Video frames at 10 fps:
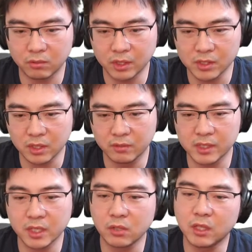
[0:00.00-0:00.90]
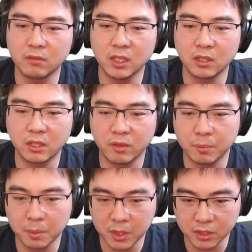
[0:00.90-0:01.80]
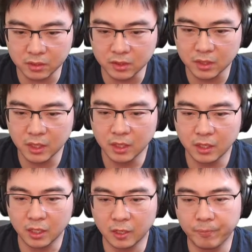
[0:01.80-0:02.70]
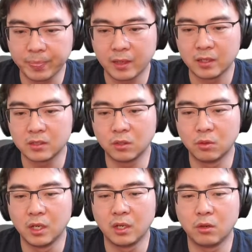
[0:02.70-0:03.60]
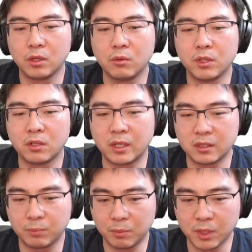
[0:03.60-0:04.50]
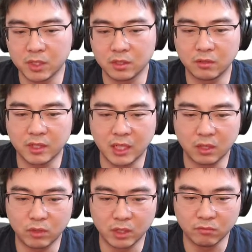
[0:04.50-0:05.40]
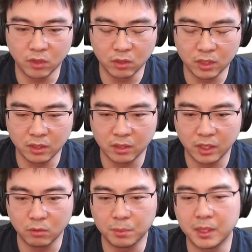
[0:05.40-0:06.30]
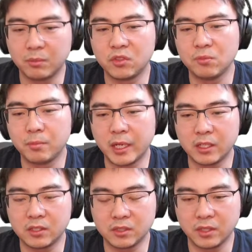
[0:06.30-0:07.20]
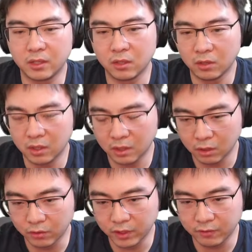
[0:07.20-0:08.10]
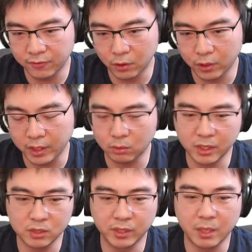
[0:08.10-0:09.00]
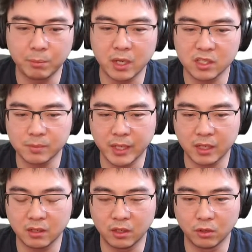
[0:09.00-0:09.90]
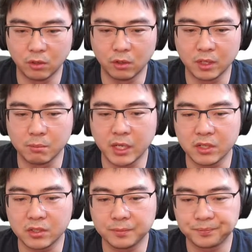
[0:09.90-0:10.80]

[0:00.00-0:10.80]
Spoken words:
Run service, and you need to give it permissions. So only when you grant the permission of a Cloud Run invoker, it will be able to manage this whole thing for you. Otherwise, you'll get bounced back on your login page.